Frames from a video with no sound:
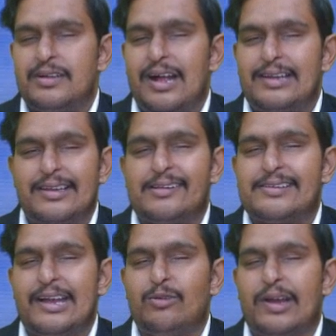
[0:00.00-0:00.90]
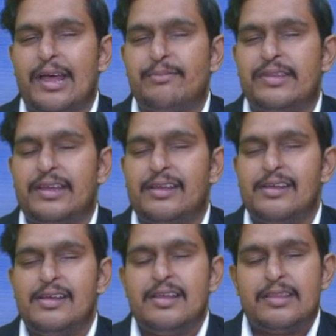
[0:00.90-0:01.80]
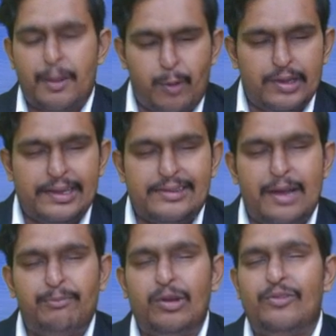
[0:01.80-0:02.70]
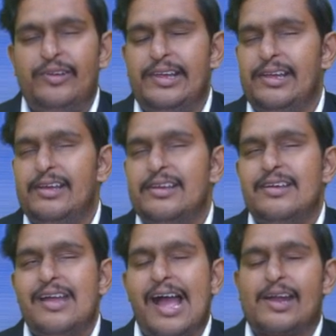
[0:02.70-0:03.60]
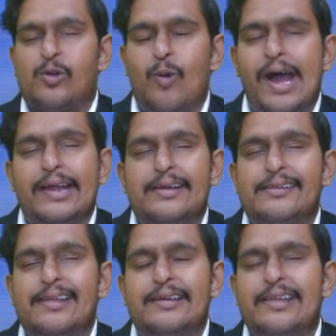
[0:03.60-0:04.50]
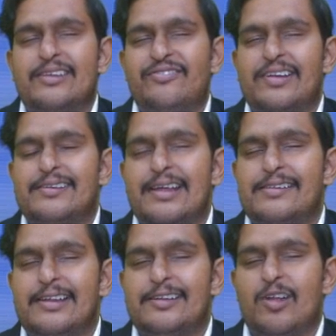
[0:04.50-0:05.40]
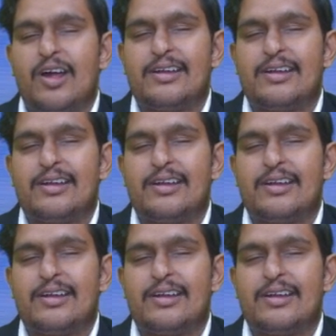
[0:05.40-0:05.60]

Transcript: understand what I am saying? Suppose example, we acquired certain fixed assets or